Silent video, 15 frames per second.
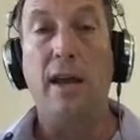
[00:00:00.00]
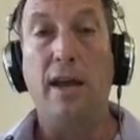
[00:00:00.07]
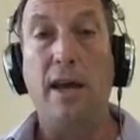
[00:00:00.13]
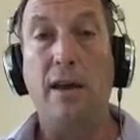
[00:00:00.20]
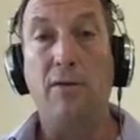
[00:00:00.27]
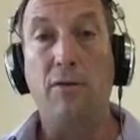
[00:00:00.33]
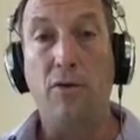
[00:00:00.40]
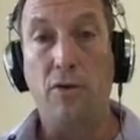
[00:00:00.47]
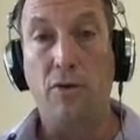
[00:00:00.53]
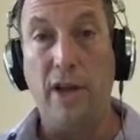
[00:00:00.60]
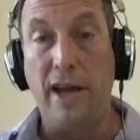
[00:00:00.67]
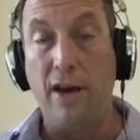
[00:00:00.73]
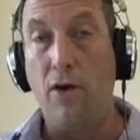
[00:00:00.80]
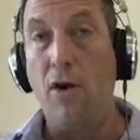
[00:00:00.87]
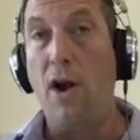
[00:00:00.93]
then
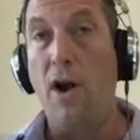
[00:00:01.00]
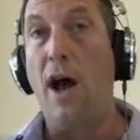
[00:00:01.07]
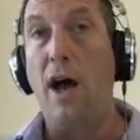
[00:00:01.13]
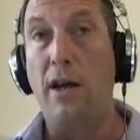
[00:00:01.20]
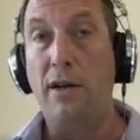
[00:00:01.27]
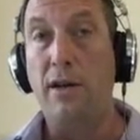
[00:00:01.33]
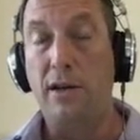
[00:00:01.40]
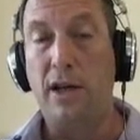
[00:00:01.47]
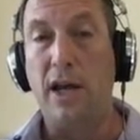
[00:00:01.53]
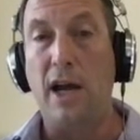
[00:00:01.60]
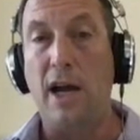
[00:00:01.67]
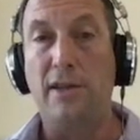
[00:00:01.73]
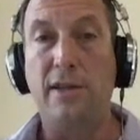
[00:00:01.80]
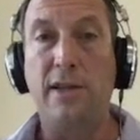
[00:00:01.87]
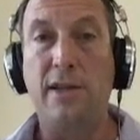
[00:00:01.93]
later on,
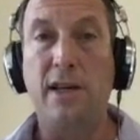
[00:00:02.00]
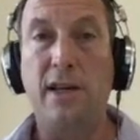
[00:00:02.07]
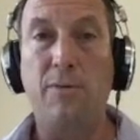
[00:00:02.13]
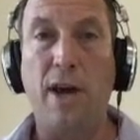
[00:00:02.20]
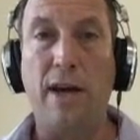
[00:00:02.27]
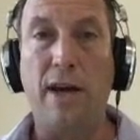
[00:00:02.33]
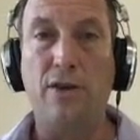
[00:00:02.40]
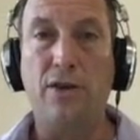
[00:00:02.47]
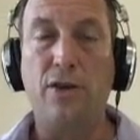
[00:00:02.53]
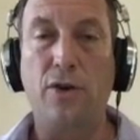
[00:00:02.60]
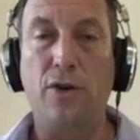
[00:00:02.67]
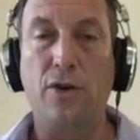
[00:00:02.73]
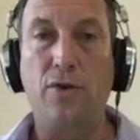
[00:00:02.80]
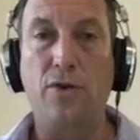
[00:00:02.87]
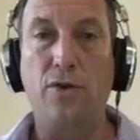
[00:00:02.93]
Constantine will kind of show
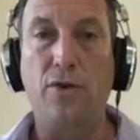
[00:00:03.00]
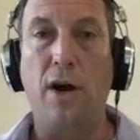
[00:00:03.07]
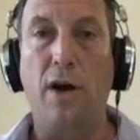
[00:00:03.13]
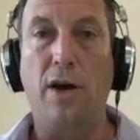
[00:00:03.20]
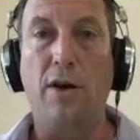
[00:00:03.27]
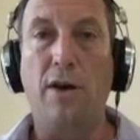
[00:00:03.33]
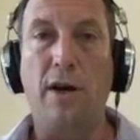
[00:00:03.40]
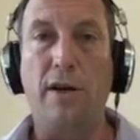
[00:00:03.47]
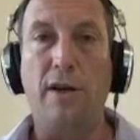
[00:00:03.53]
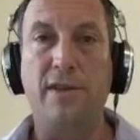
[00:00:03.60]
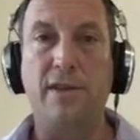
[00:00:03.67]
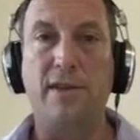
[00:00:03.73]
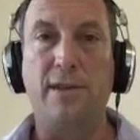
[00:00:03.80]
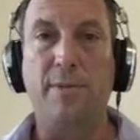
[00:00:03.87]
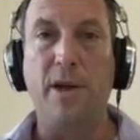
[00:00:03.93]
you our
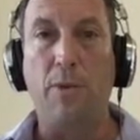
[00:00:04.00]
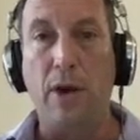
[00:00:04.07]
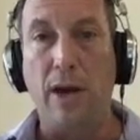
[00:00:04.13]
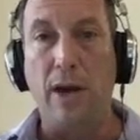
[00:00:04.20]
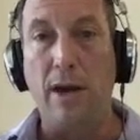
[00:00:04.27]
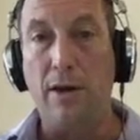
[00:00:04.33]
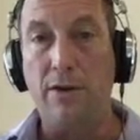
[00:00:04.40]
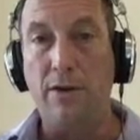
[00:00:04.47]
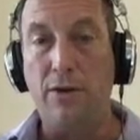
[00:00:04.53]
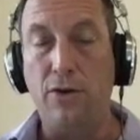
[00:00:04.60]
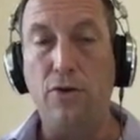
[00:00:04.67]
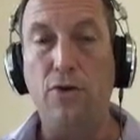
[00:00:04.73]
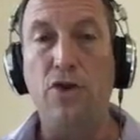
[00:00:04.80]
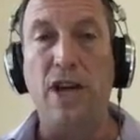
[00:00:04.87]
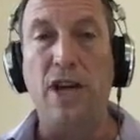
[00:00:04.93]
system that the
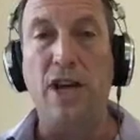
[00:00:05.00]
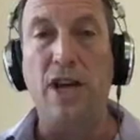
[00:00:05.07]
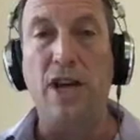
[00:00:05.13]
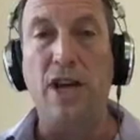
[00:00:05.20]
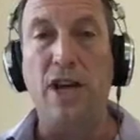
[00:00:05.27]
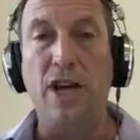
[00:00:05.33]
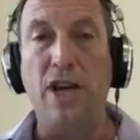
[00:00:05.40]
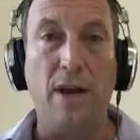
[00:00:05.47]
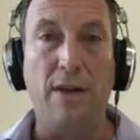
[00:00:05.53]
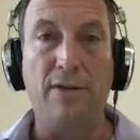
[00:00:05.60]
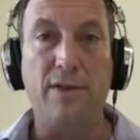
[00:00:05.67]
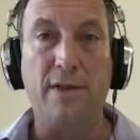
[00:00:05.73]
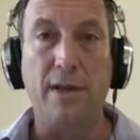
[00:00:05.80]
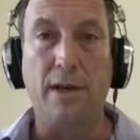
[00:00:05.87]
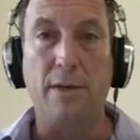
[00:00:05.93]
new chat system we have
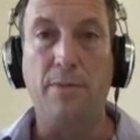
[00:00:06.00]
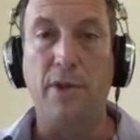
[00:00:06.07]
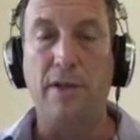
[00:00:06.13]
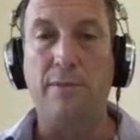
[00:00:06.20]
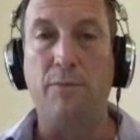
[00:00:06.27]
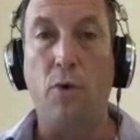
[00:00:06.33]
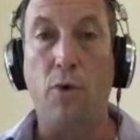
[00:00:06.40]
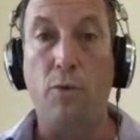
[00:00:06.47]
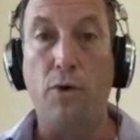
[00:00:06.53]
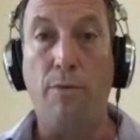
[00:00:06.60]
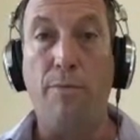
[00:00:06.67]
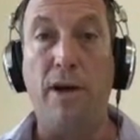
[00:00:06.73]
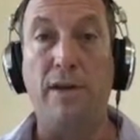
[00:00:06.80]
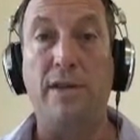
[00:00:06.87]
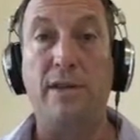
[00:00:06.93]
set up that's more
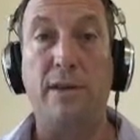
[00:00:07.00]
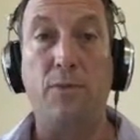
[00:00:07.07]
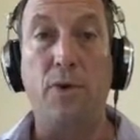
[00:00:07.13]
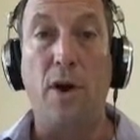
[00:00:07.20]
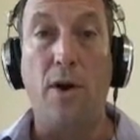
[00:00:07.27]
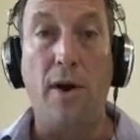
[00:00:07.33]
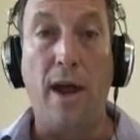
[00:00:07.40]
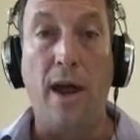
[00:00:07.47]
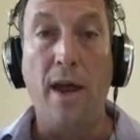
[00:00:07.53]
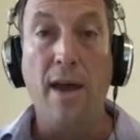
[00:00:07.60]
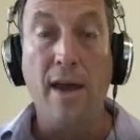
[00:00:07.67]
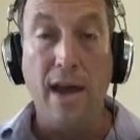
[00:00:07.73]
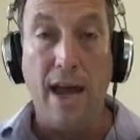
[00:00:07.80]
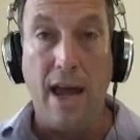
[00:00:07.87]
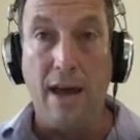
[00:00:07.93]
robust than we already
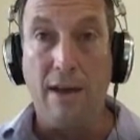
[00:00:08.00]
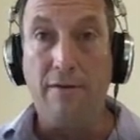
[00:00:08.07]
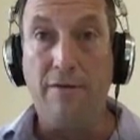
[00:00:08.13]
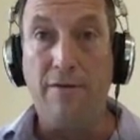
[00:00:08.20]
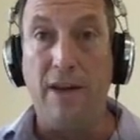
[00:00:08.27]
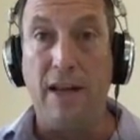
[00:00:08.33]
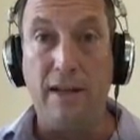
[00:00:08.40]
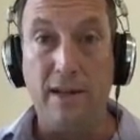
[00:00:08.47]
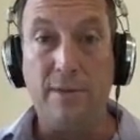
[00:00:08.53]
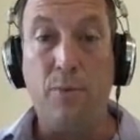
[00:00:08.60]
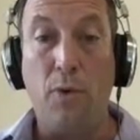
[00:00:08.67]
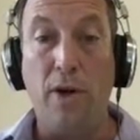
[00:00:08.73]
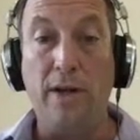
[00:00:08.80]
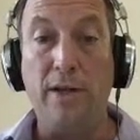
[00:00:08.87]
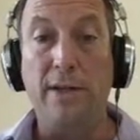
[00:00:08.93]
have at this
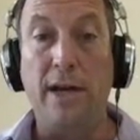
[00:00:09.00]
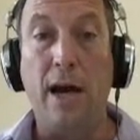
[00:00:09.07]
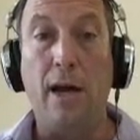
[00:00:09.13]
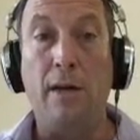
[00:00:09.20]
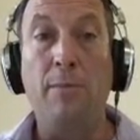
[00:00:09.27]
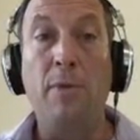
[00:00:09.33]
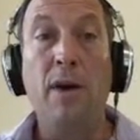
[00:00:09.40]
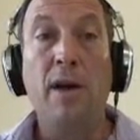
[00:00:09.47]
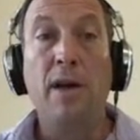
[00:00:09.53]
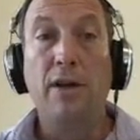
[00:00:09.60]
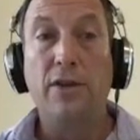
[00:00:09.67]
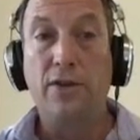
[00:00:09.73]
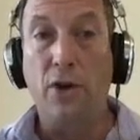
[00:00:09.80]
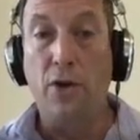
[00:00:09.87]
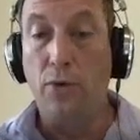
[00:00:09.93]
point in time.
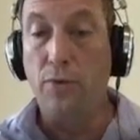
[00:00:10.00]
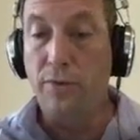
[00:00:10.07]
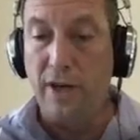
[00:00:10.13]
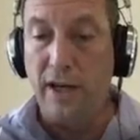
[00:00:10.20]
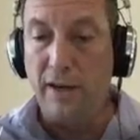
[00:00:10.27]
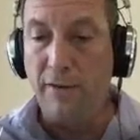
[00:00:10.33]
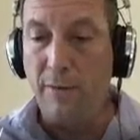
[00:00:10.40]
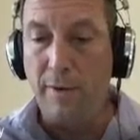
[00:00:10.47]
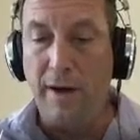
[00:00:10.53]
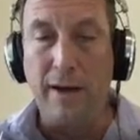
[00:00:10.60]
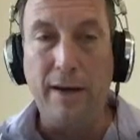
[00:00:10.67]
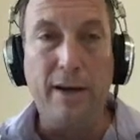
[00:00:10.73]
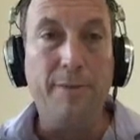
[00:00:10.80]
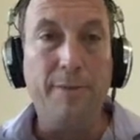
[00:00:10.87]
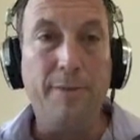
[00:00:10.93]
So thank you for bringing
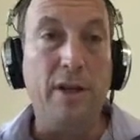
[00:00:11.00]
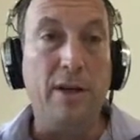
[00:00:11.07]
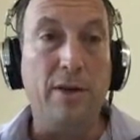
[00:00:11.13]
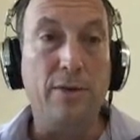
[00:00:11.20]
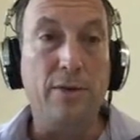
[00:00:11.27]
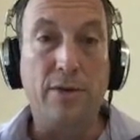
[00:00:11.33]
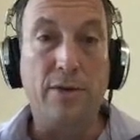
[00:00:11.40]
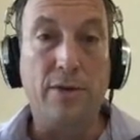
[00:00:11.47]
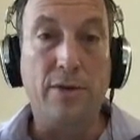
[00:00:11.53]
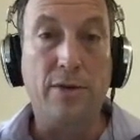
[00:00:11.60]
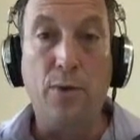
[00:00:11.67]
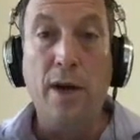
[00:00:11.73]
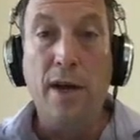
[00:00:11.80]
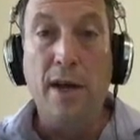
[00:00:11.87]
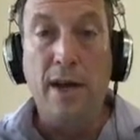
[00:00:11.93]
it up, Neo.
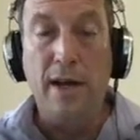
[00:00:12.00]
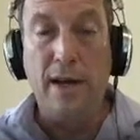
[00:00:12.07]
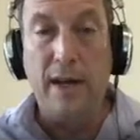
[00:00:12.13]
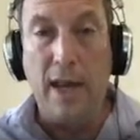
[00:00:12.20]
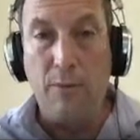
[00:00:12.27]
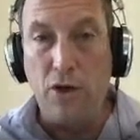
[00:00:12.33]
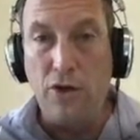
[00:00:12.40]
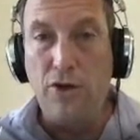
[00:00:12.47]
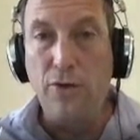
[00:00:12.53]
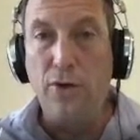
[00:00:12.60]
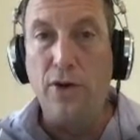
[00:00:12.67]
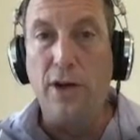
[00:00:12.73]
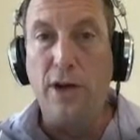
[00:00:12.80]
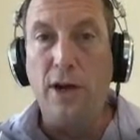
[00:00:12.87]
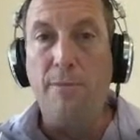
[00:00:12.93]
So again, when you're
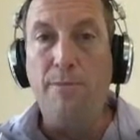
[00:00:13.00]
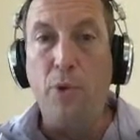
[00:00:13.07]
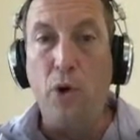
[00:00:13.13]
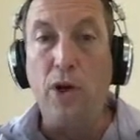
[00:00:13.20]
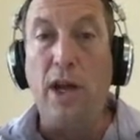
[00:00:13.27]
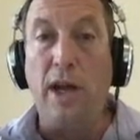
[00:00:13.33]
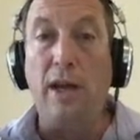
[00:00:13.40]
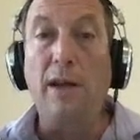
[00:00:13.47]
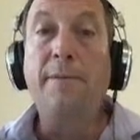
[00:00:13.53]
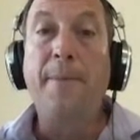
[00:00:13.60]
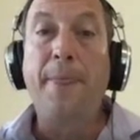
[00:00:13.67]
doing a booking,